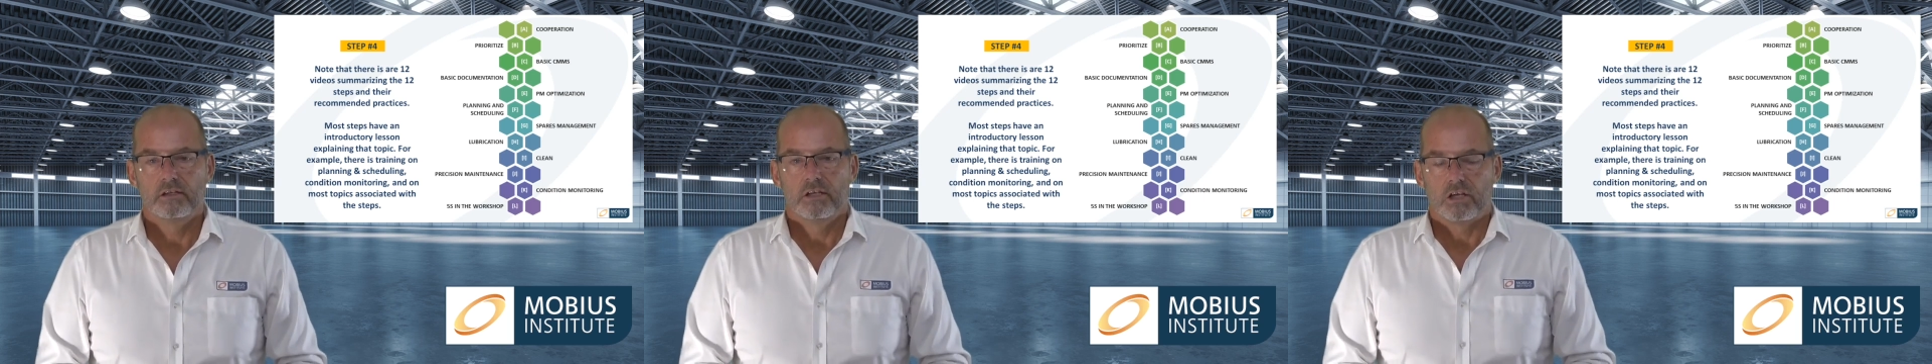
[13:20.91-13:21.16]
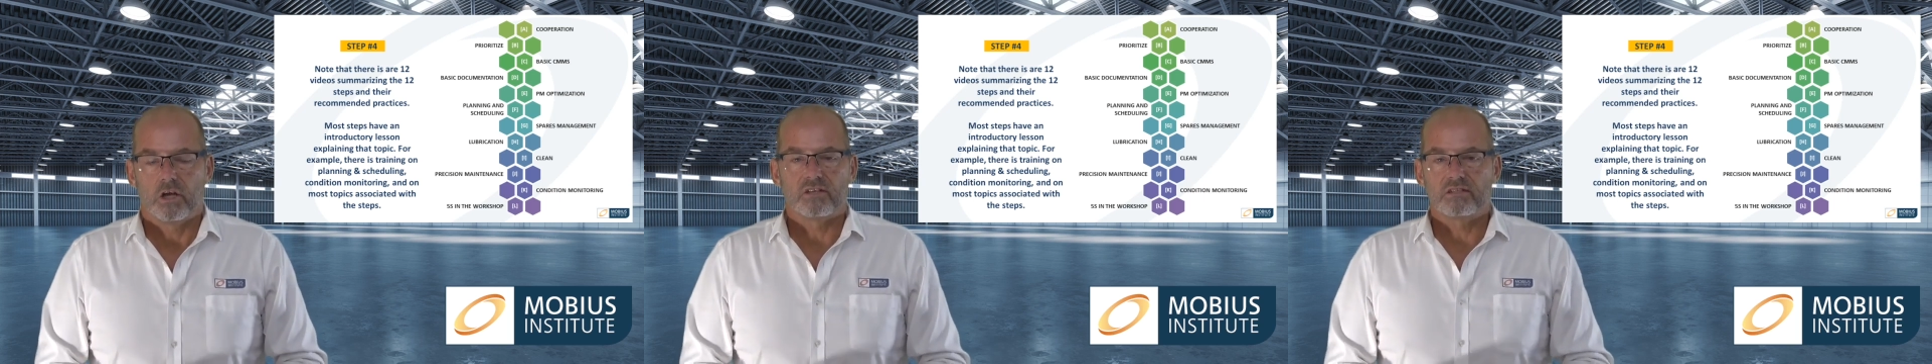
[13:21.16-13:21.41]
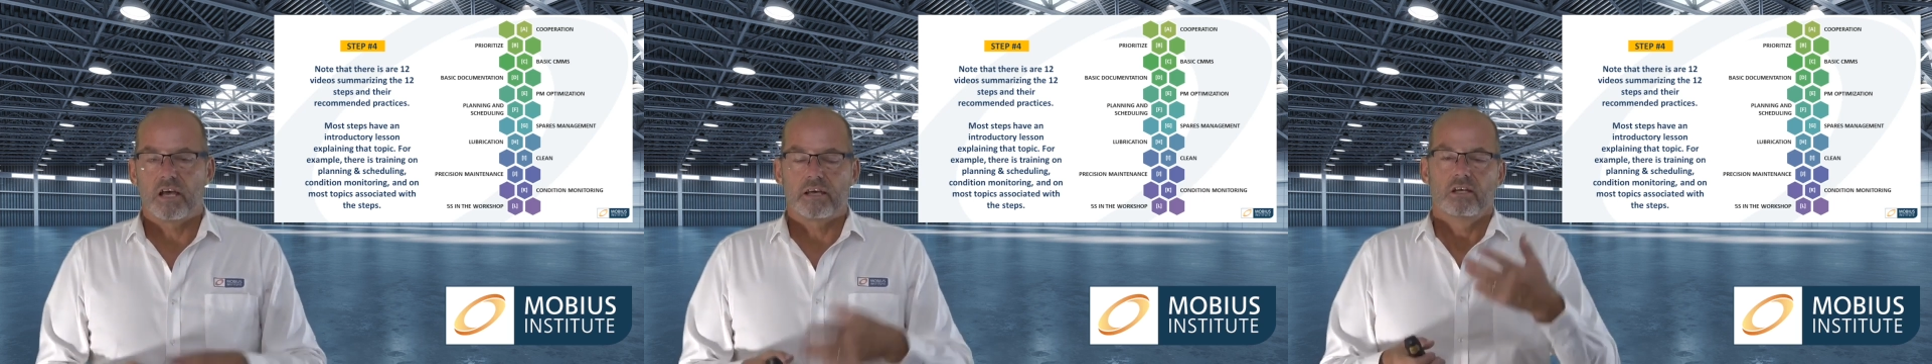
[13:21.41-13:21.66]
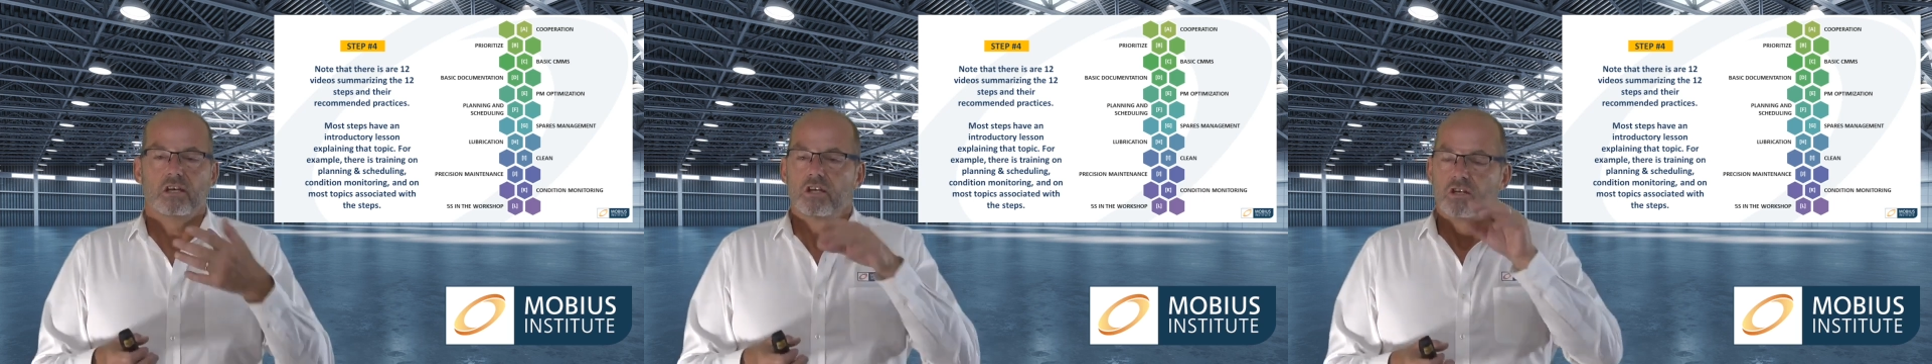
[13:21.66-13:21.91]
You know, it's like,
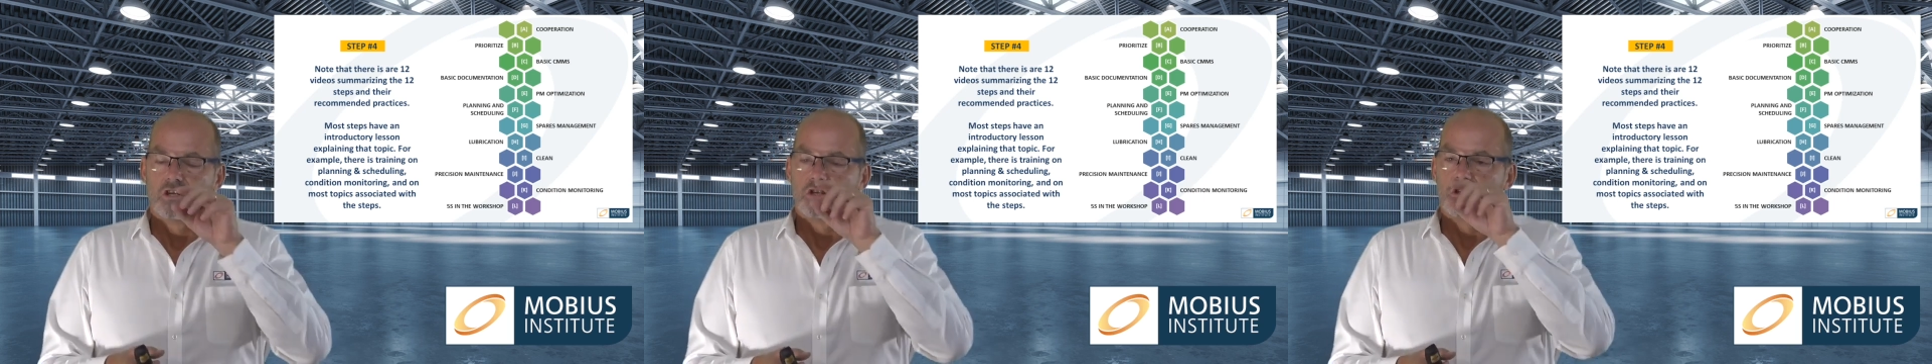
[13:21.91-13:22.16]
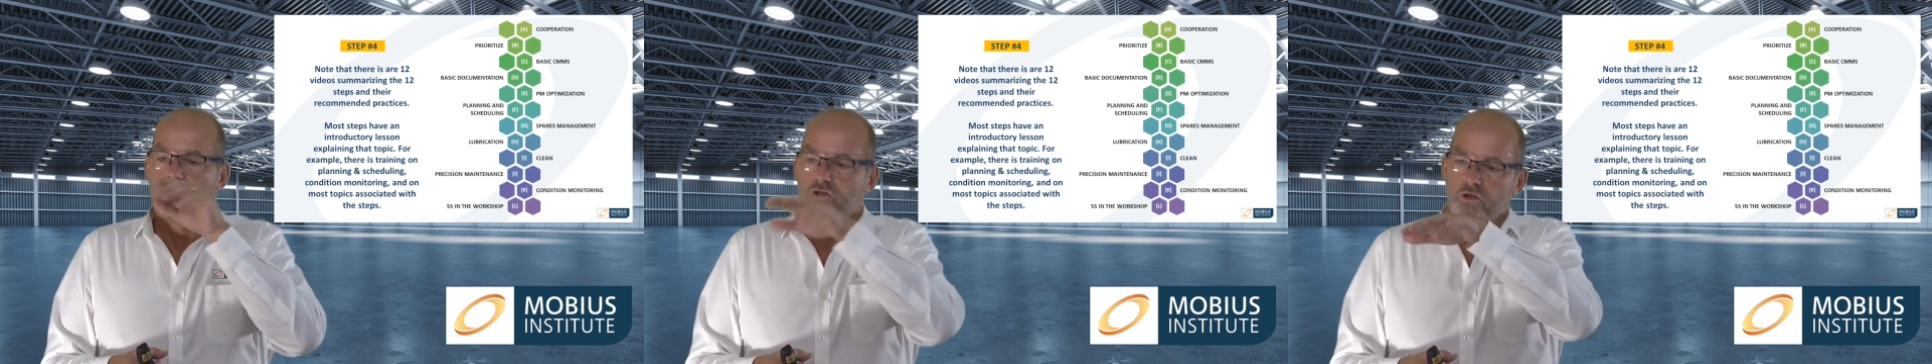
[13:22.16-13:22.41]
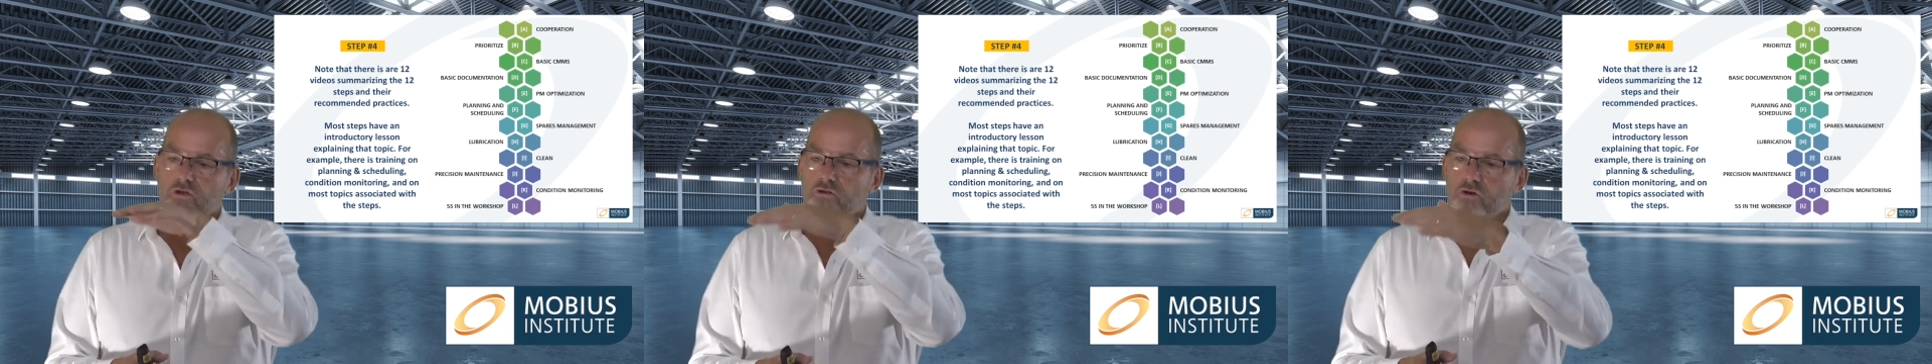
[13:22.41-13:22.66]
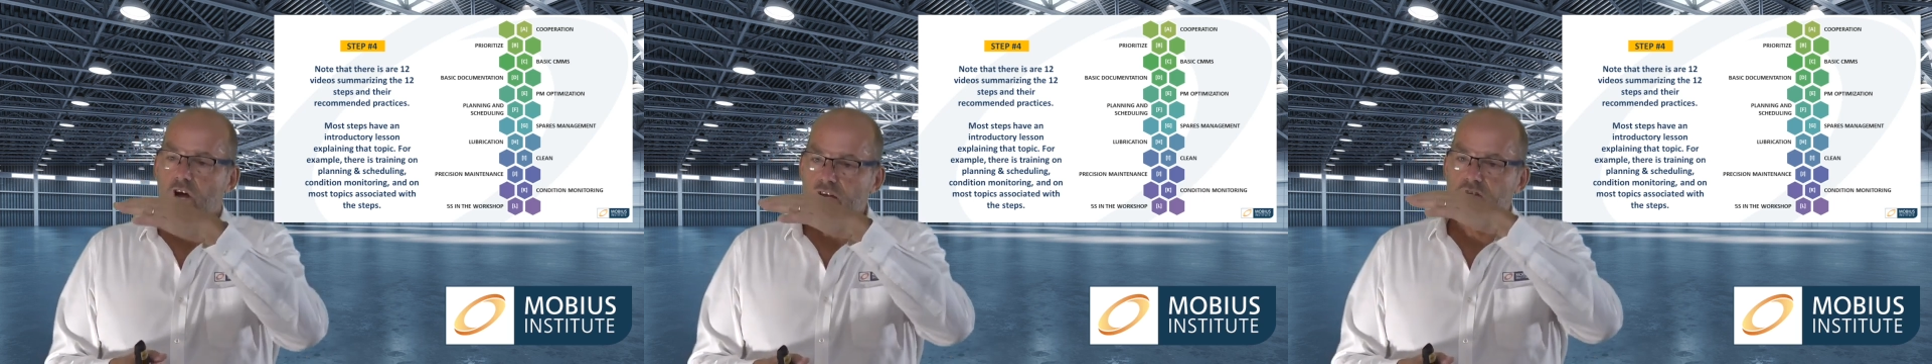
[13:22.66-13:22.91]
you shouldn't
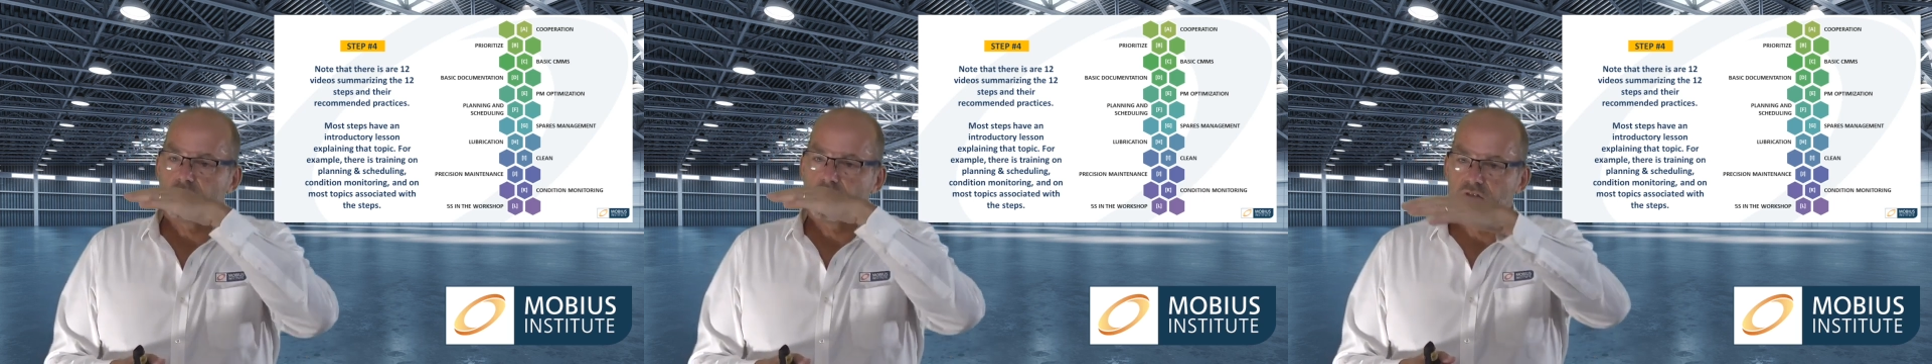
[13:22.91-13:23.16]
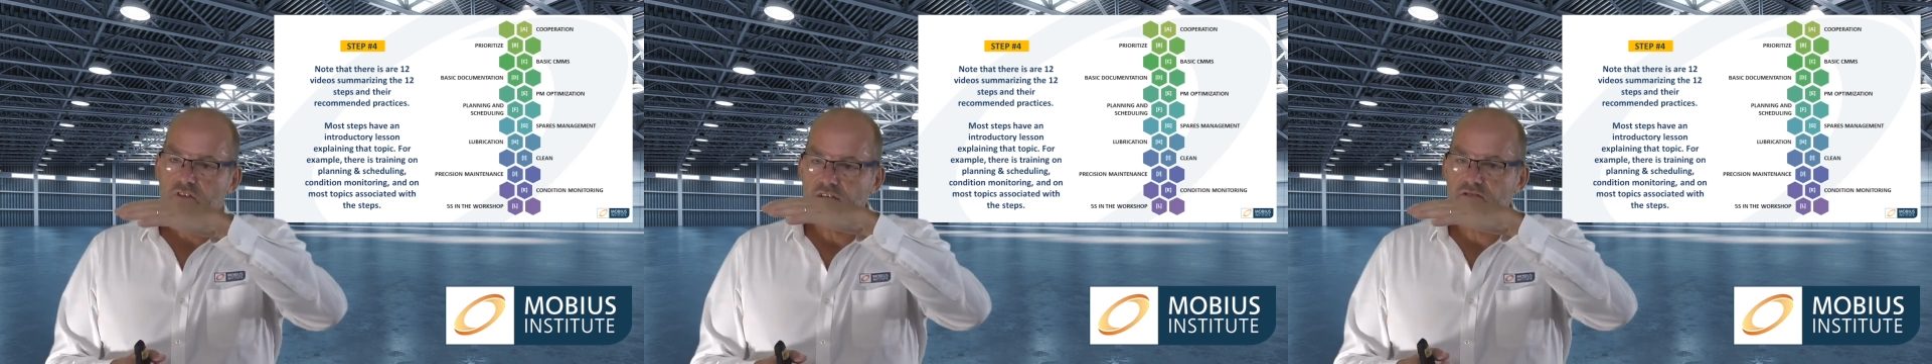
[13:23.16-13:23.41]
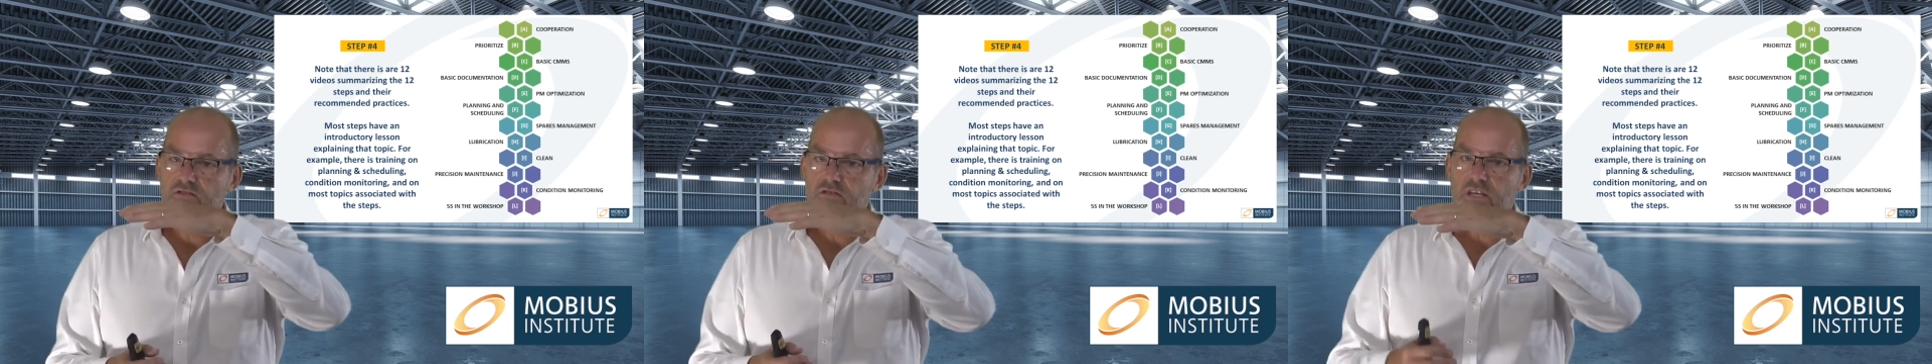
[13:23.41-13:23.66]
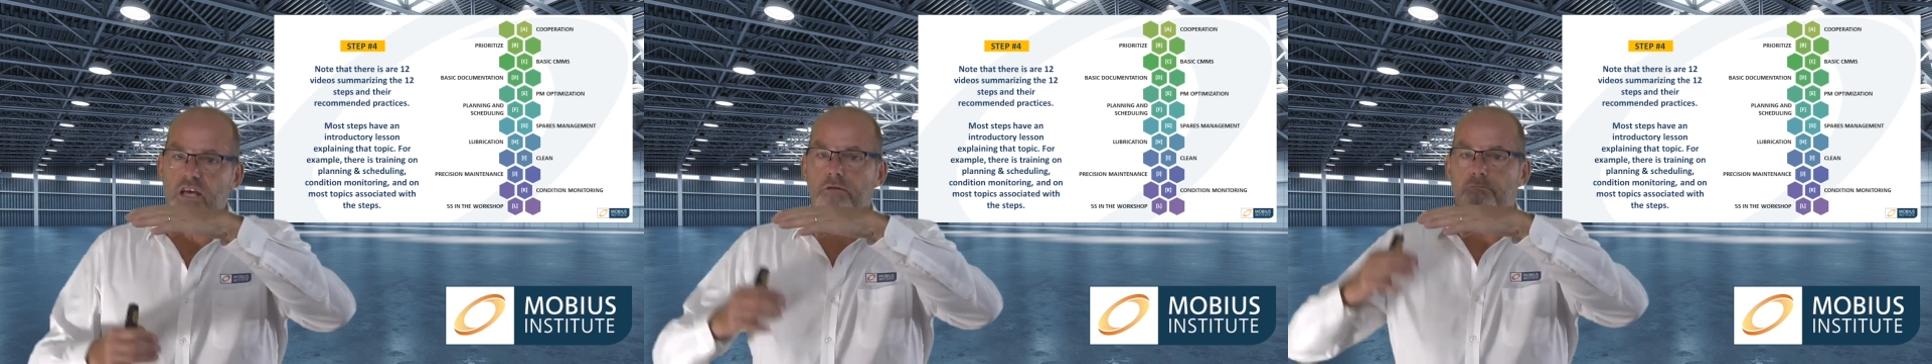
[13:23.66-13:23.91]
try and do this
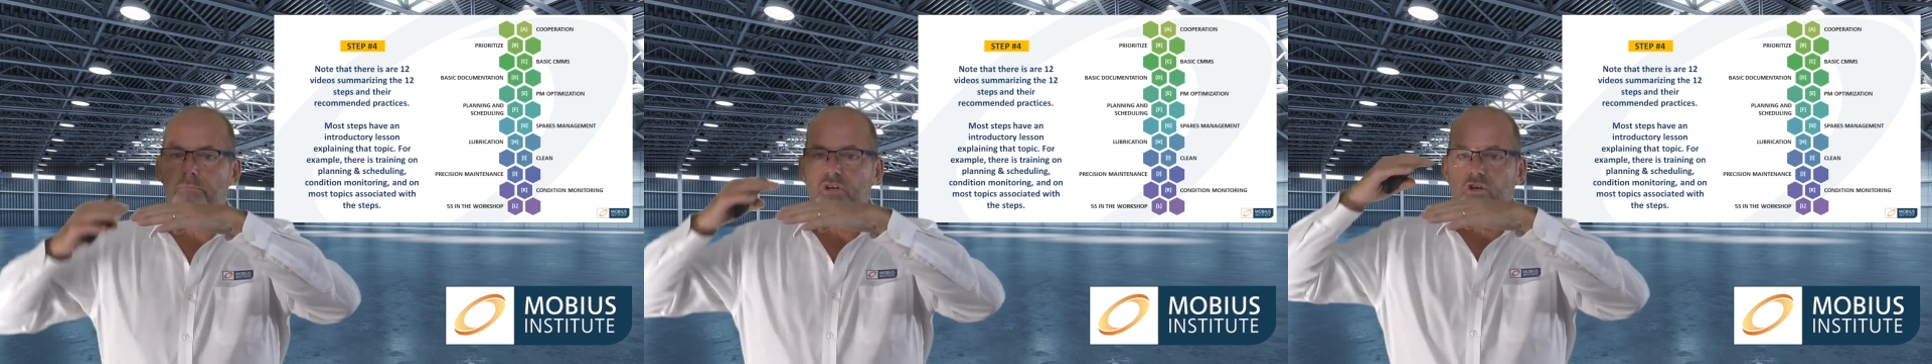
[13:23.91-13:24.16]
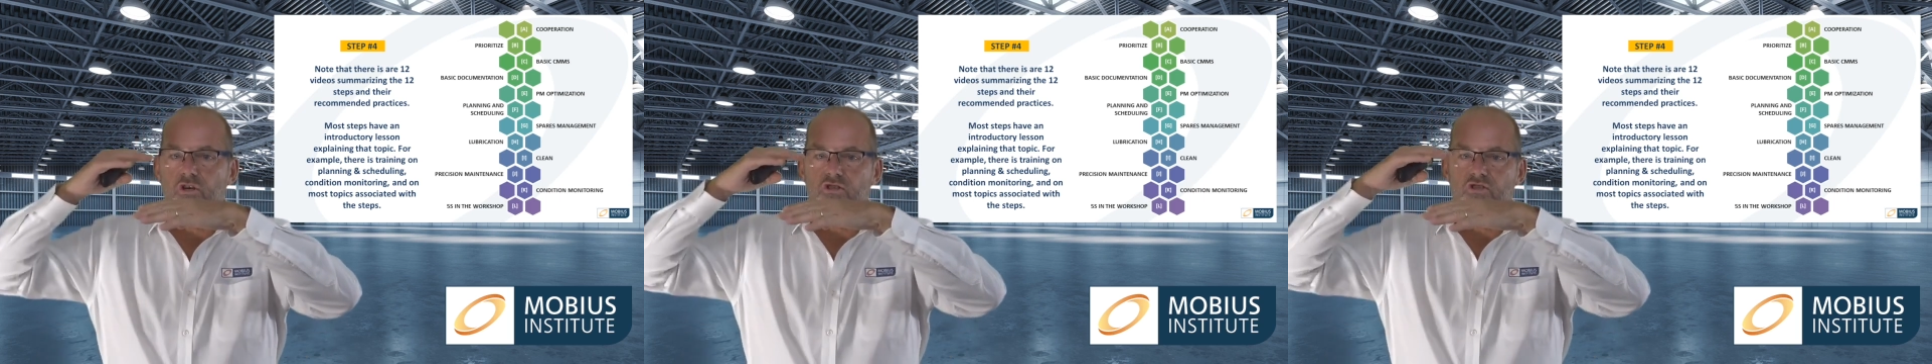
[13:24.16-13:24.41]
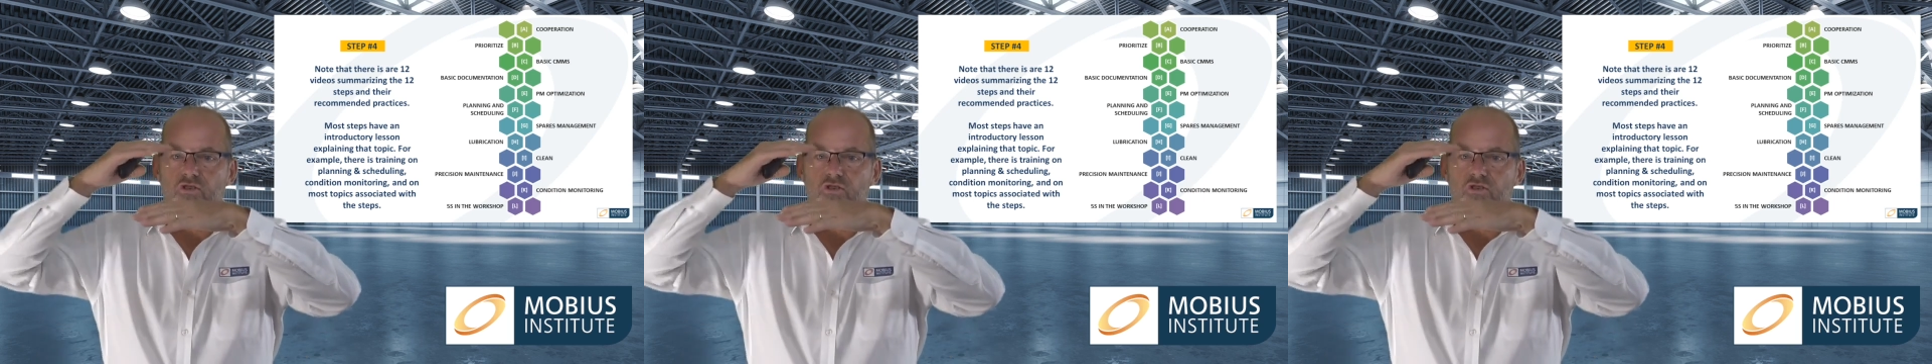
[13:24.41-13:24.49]
yet because you